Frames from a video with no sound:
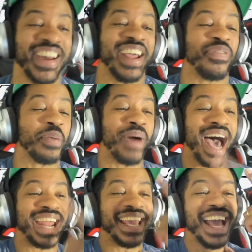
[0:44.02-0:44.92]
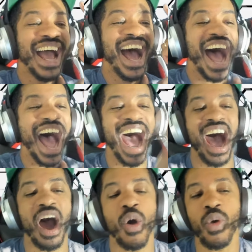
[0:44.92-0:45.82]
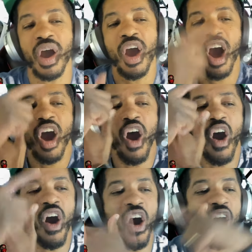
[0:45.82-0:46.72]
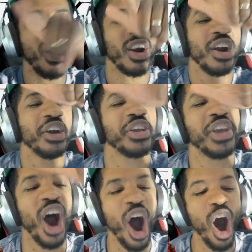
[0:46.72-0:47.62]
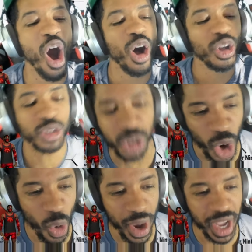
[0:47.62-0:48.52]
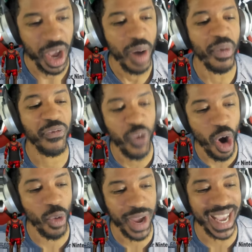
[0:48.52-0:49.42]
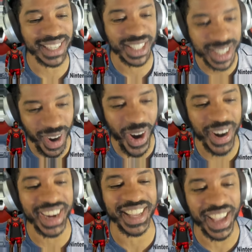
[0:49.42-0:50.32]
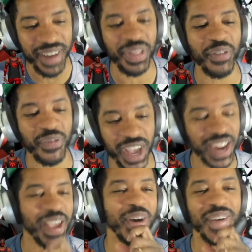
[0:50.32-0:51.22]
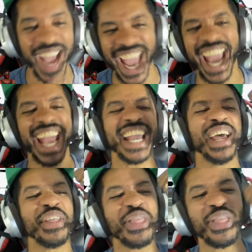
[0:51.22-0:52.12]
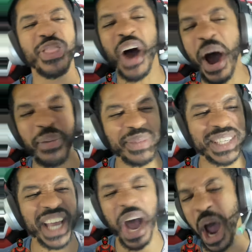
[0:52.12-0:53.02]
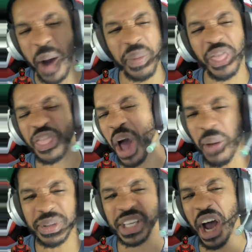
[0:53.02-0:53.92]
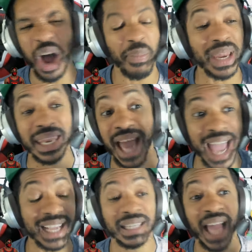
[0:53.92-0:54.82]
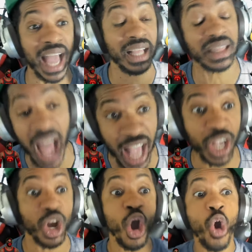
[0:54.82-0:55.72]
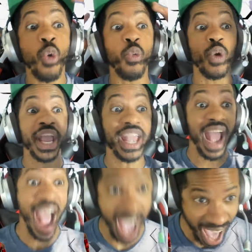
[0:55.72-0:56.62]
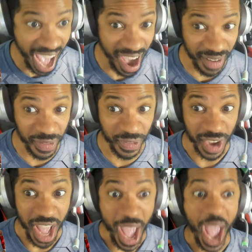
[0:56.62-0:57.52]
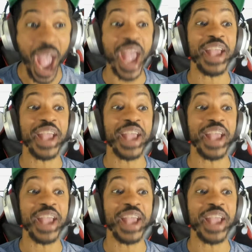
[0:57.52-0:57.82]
everybody? How are y'all doing? Before we get started, give the video a thumbs up, thumbs up, like, like, like. We have a